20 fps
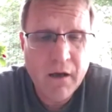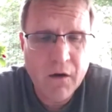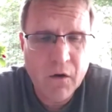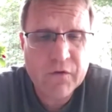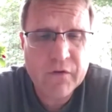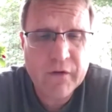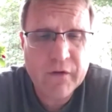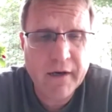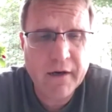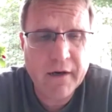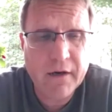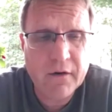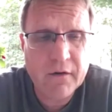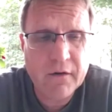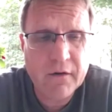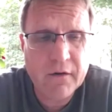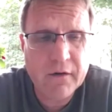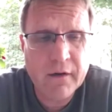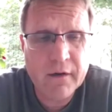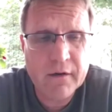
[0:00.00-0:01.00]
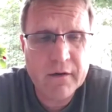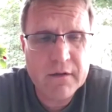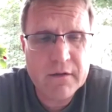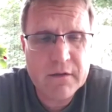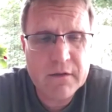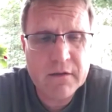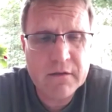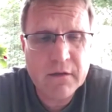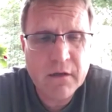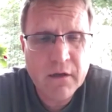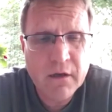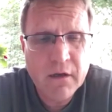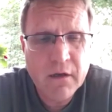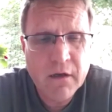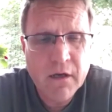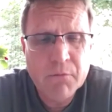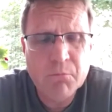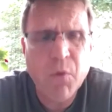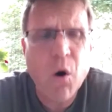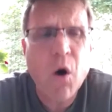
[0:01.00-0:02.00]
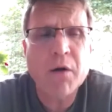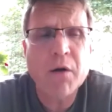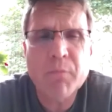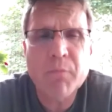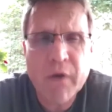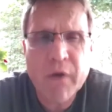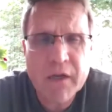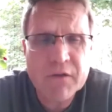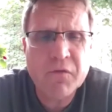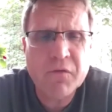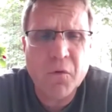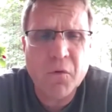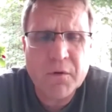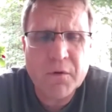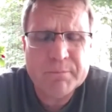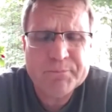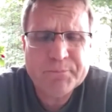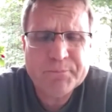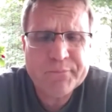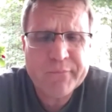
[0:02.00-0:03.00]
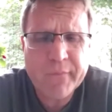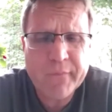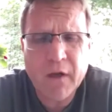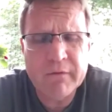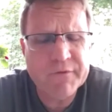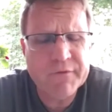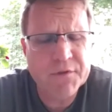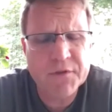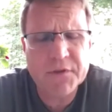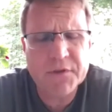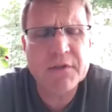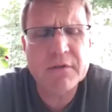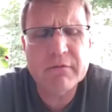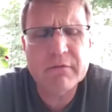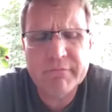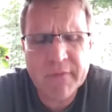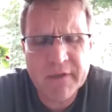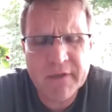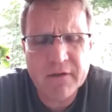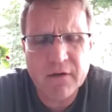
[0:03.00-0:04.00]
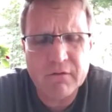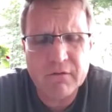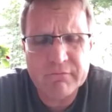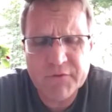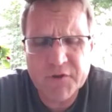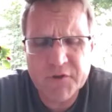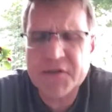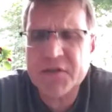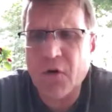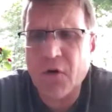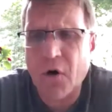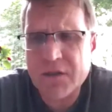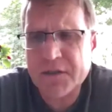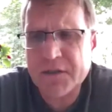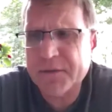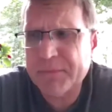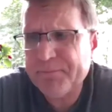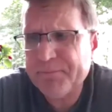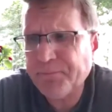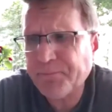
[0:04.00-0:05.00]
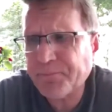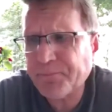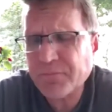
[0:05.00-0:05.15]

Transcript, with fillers: healthcare is bought and paid for. Just, you know, just thoughts.